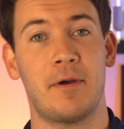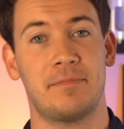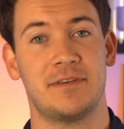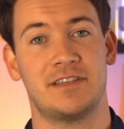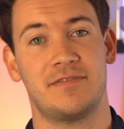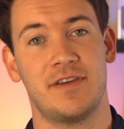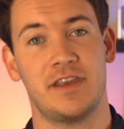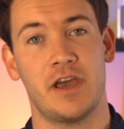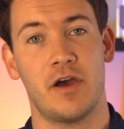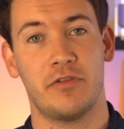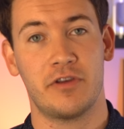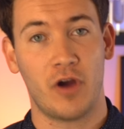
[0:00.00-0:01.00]
up this
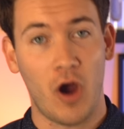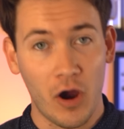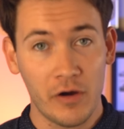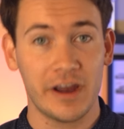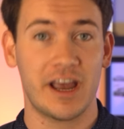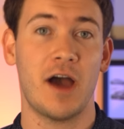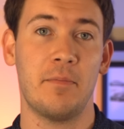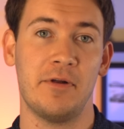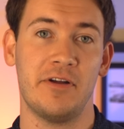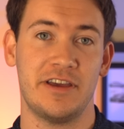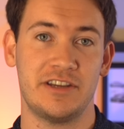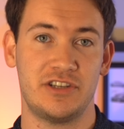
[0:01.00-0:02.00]
video, there are a
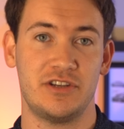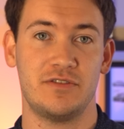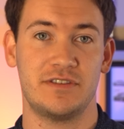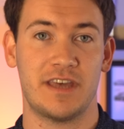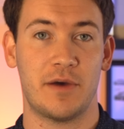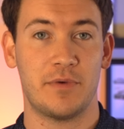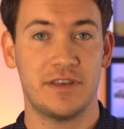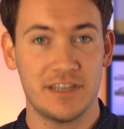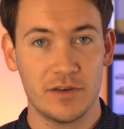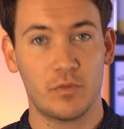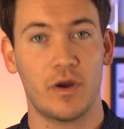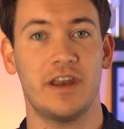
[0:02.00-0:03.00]
couple issues that we
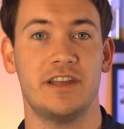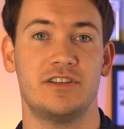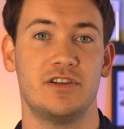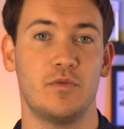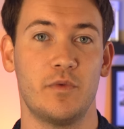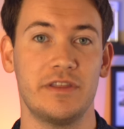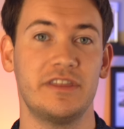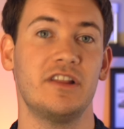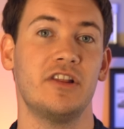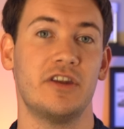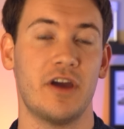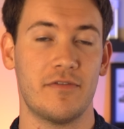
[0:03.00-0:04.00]
did run into with the
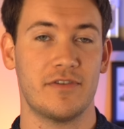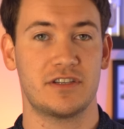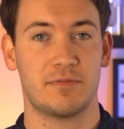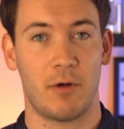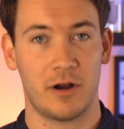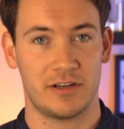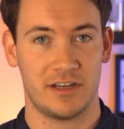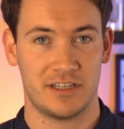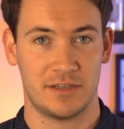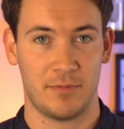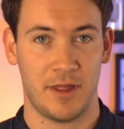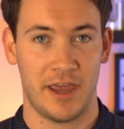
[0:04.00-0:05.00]
Lenovo Smart
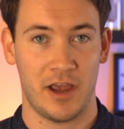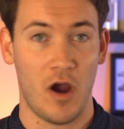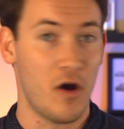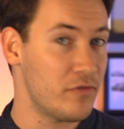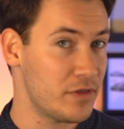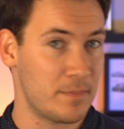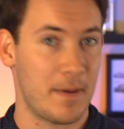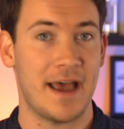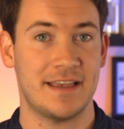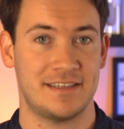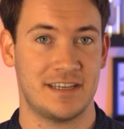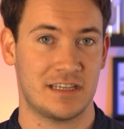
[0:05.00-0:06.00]
Display over the
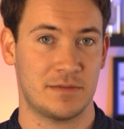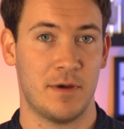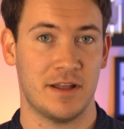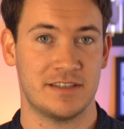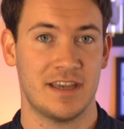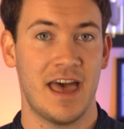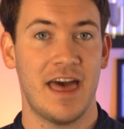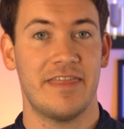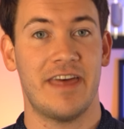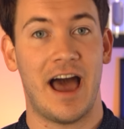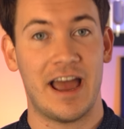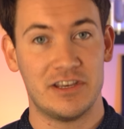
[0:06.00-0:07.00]
past six months
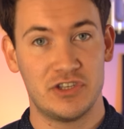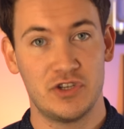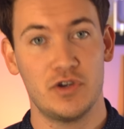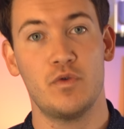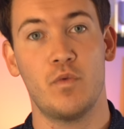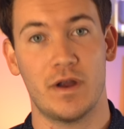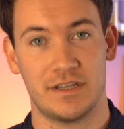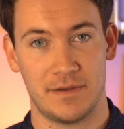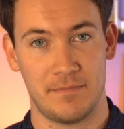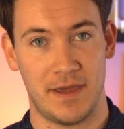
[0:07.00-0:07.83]
that I do want to